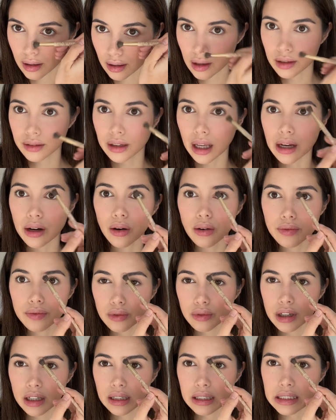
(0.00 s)
They don't
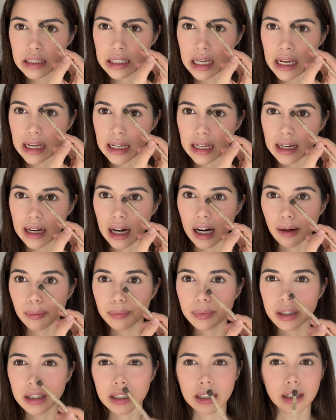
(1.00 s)
really take it up
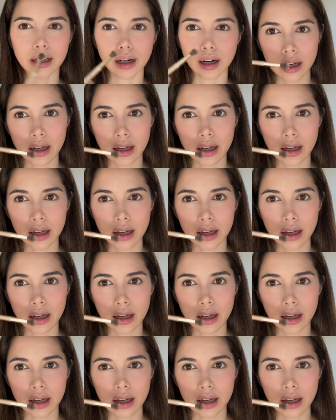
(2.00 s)
here.